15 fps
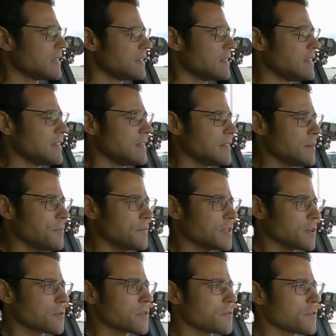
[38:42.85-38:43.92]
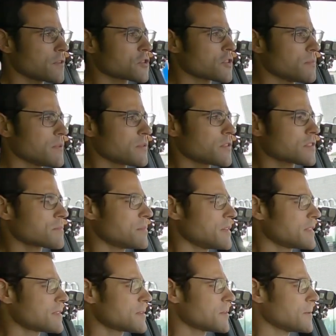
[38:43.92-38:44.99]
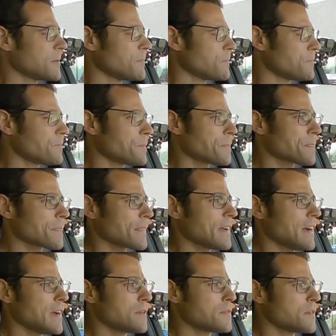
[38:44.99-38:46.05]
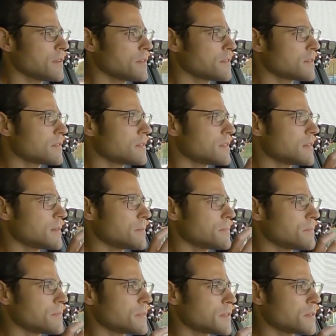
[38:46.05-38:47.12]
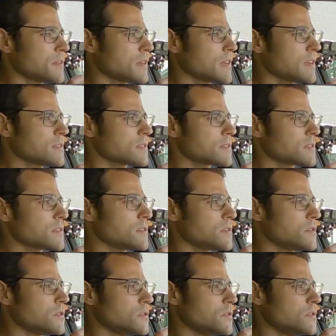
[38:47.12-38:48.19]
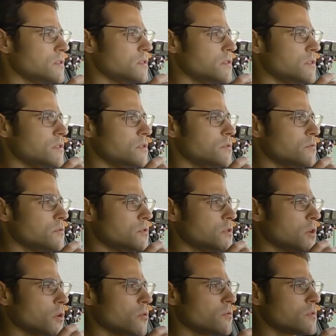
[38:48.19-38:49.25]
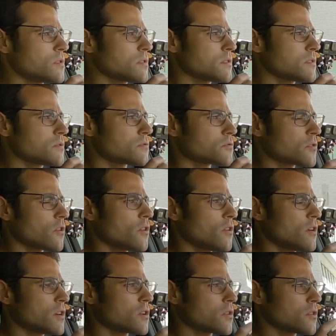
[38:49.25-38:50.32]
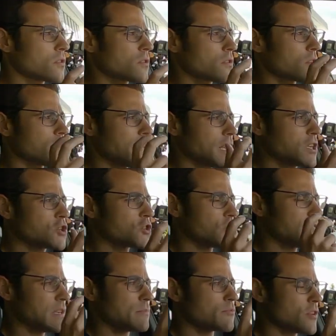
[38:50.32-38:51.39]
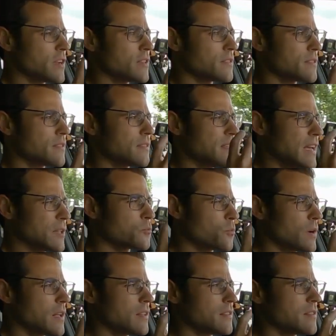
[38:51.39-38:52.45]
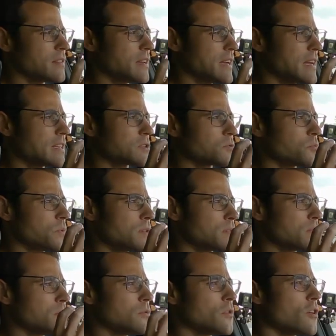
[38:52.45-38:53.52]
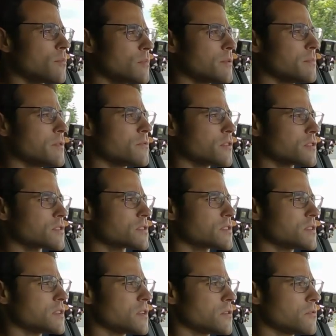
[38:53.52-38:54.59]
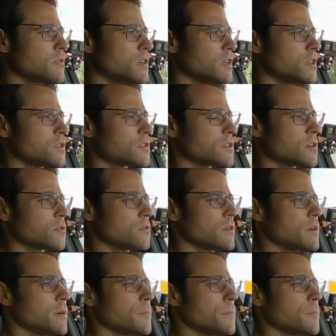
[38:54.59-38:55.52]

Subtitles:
the the virtual mirrors, but I think the thing is, you don't draw a connection in your brain that well as with normal mirrors, So